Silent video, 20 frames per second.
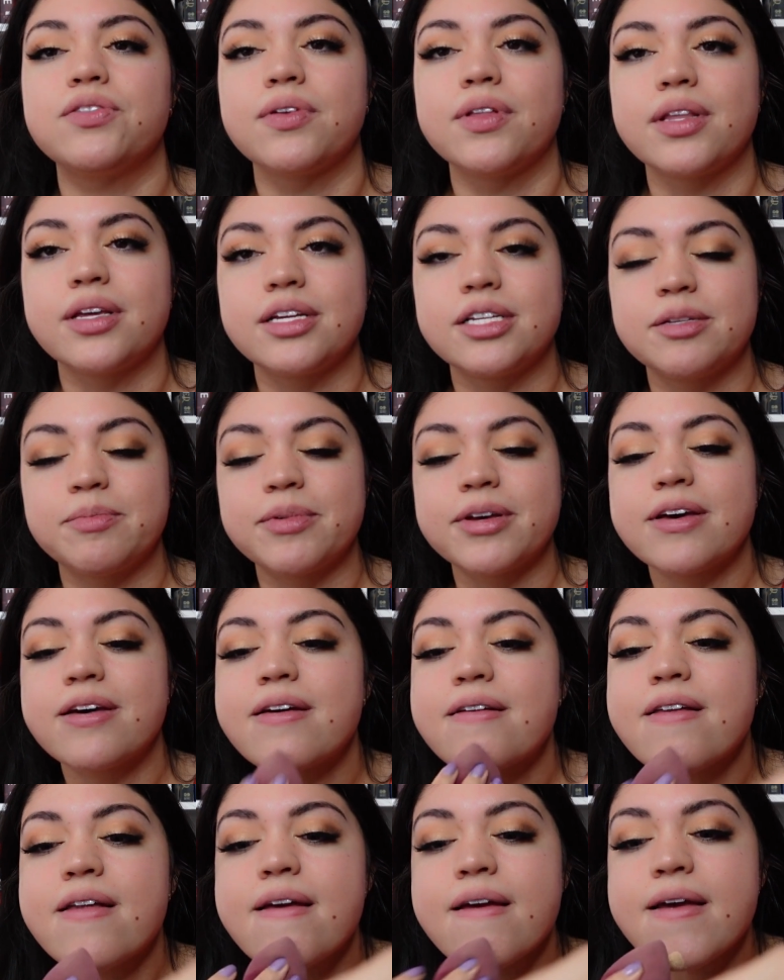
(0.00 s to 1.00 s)
for this, but
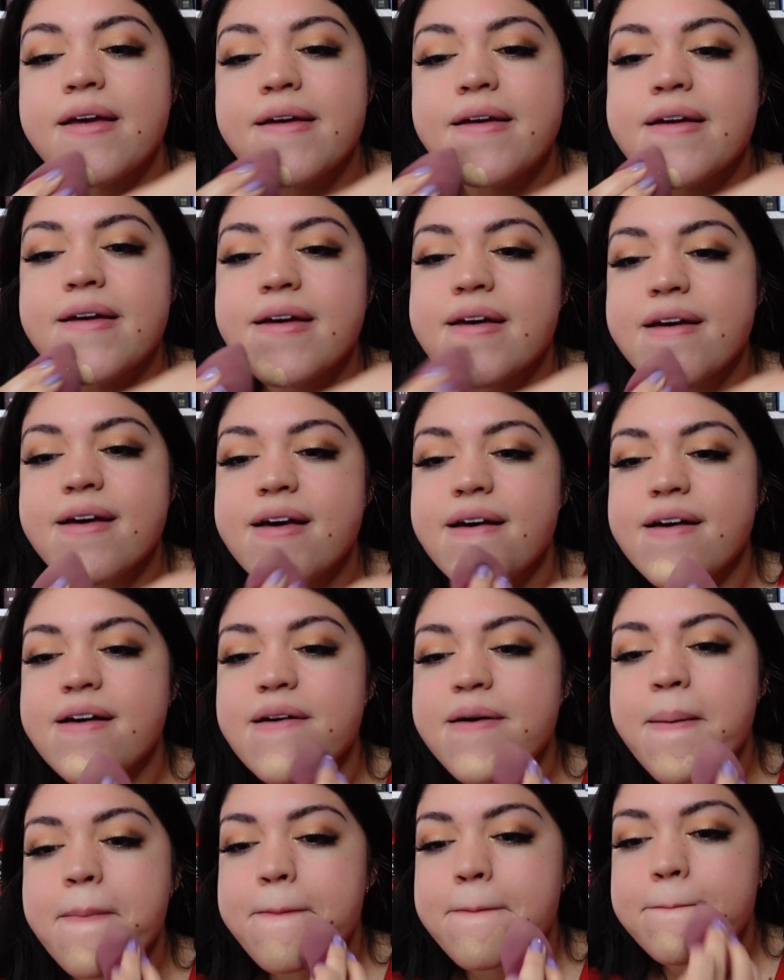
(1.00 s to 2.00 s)

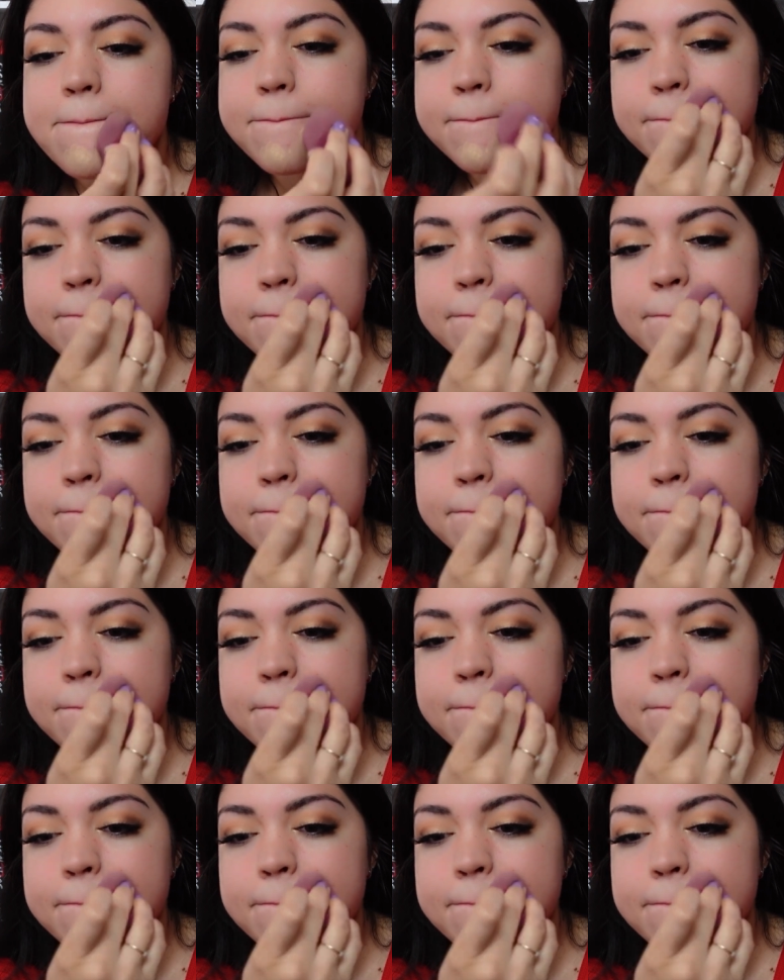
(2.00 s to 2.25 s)
I